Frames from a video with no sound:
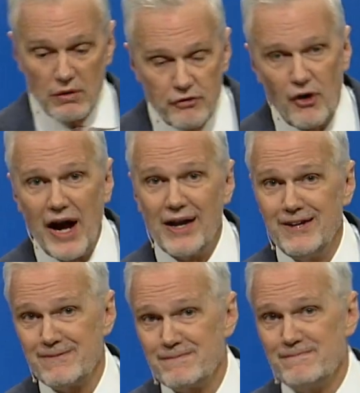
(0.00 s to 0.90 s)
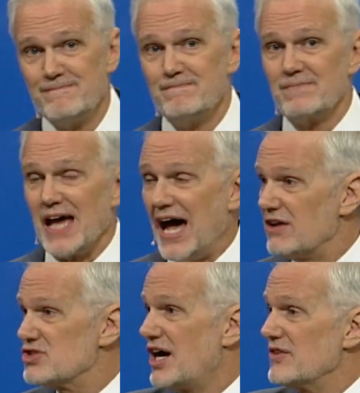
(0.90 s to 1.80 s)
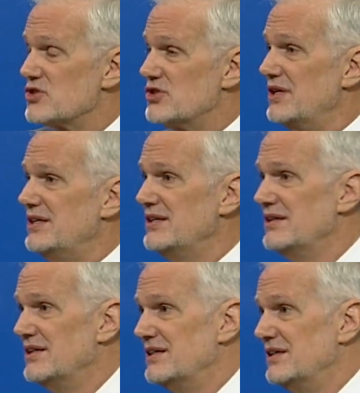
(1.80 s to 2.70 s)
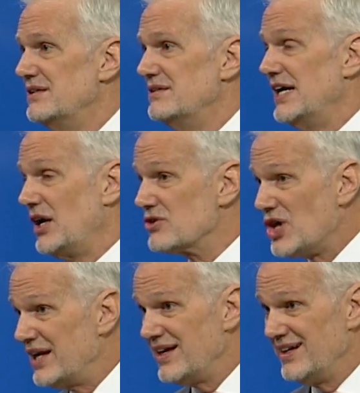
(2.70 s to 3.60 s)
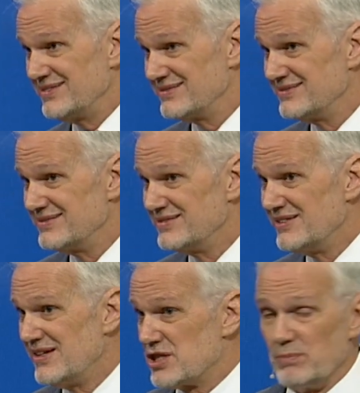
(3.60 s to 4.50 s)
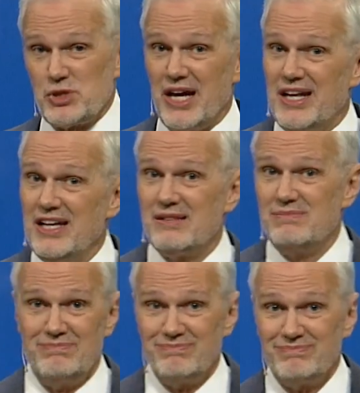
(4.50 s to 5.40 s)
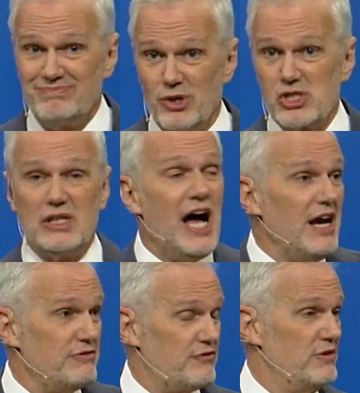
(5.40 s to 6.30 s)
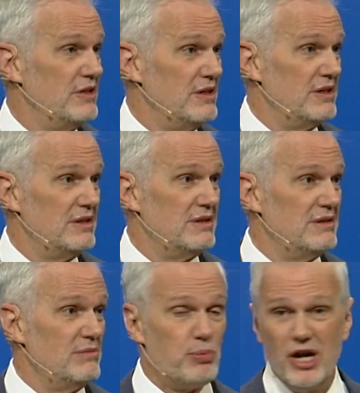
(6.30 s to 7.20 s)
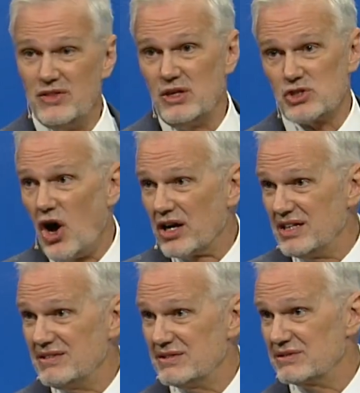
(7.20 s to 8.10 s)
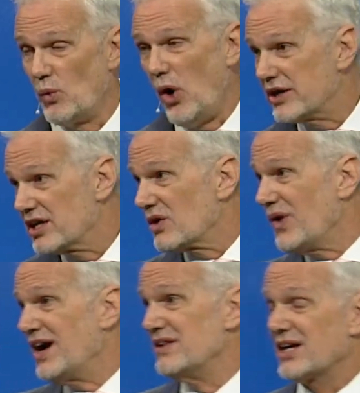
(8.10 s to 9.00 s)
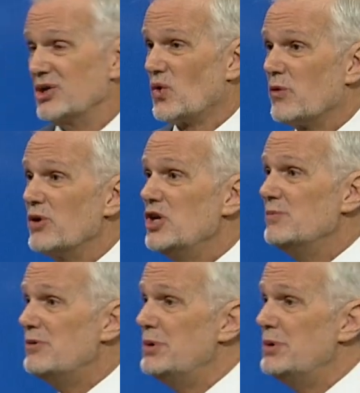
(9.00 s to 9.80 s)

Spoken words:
on Friday outside of the city. And on Sunday, some said he was alive, breathing, talking, walking around like a normal human